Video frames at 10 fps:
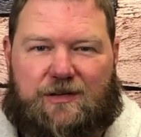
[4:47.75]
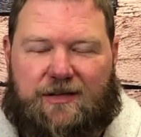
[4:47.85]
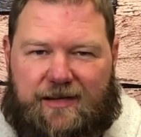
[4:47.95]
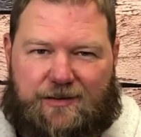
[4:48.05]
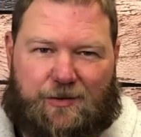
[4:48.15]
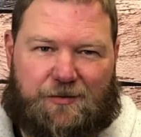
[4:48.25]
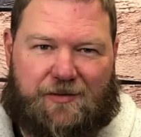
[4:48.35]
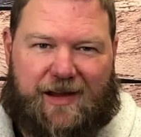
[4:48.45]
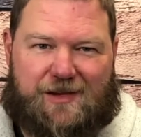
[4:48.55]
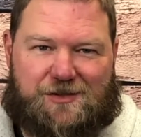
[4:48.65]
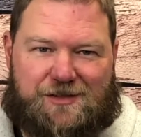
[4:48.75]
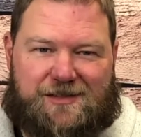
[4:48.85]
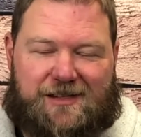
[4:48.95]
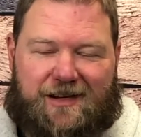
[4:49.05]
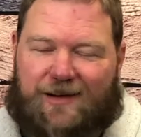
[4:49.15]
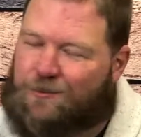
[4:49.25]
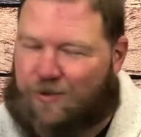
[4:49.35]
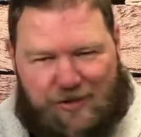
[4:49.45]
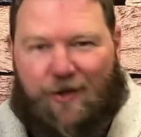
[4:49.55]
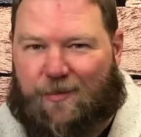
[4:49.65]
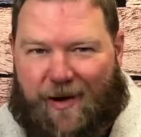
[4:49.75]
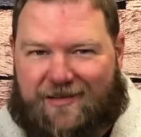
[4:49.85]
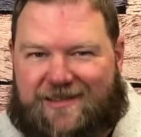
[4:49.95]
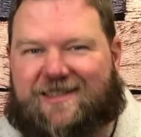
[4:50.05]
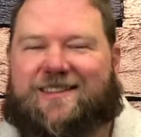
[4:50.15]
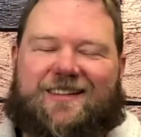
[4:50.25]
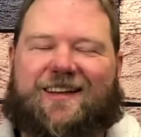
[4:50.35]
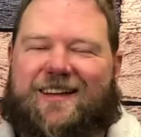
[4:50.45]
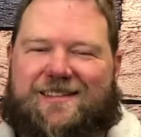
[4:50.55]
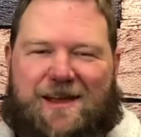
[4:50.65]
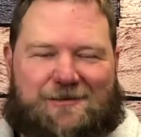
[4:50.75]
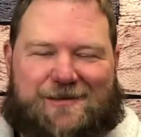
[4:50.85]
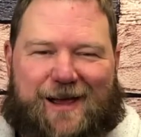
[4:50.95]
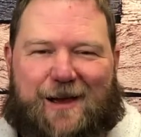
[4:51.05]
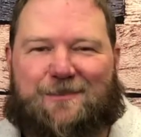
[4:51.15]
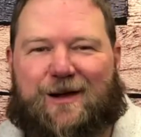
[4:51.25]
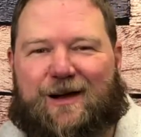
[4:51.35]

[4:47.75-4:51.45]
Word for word: hit the notifications push all the buttons, like I say every time.